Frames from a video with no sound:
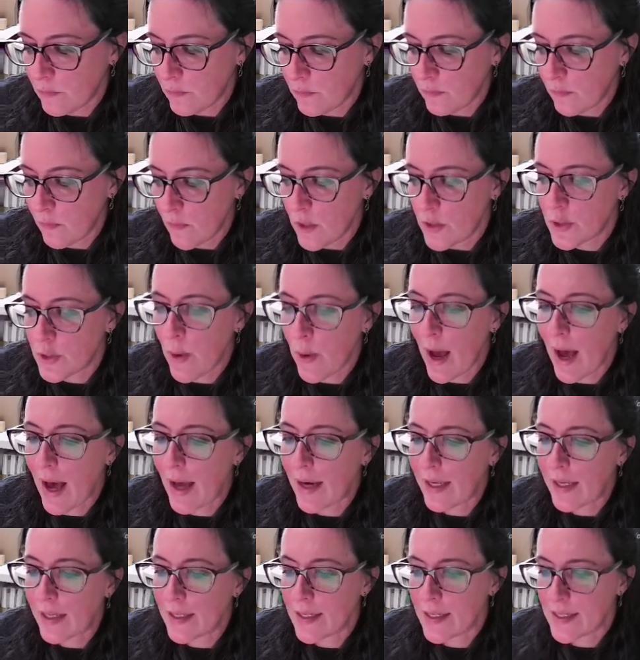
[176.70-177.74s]
So how
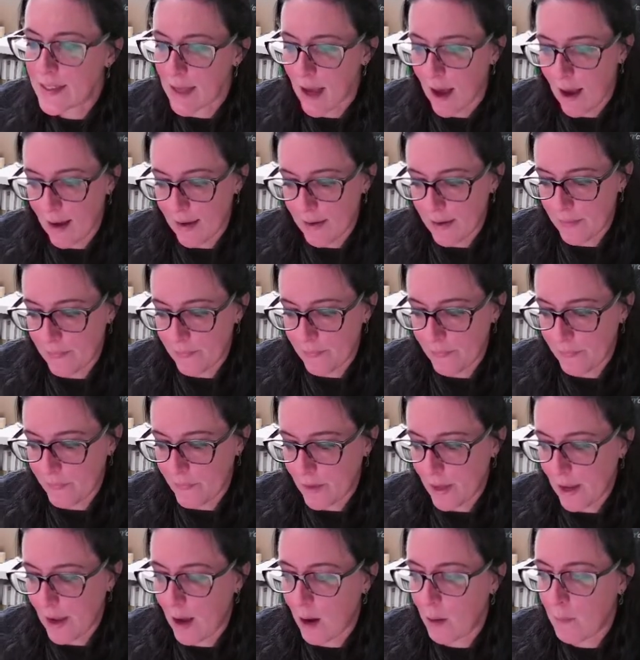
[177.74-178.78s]
do you decide
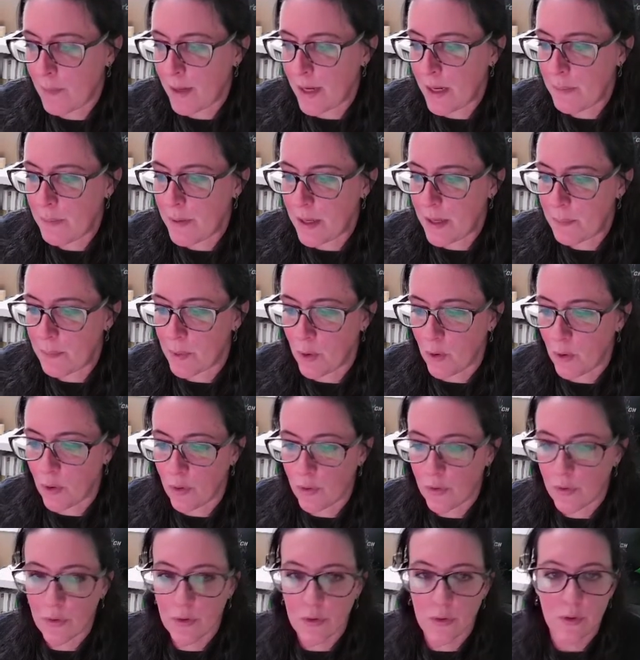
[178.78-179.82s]
how many
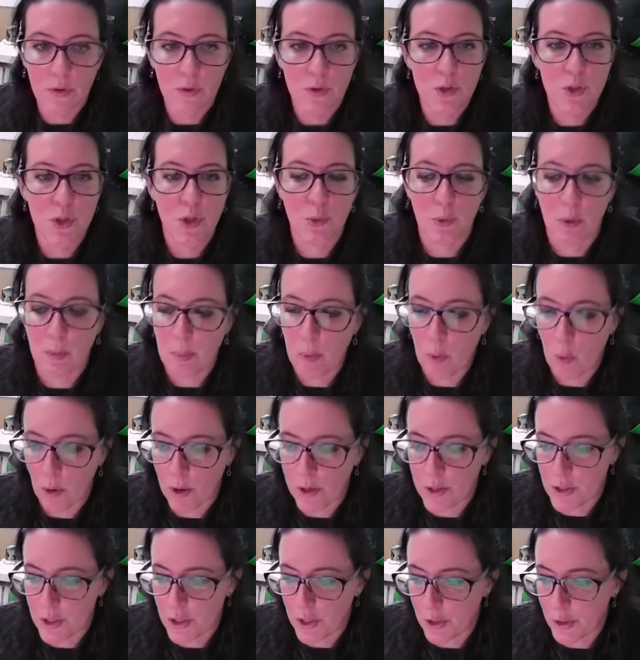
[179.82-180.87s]
people should
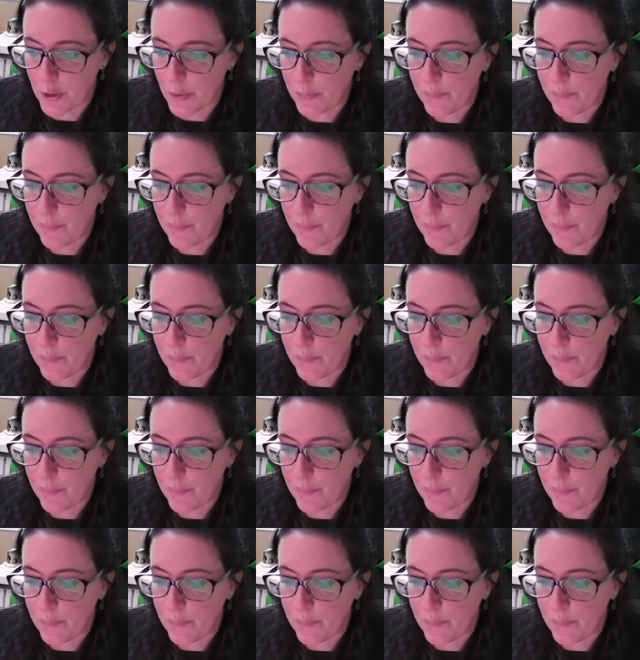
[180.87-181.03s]
report to you?